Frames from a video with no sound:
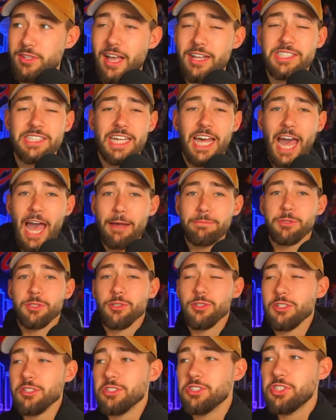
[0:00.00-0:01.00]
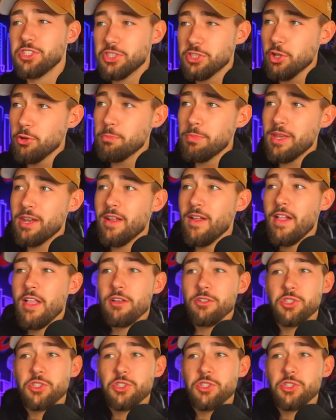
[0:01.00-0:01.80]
That's absolutely stupid.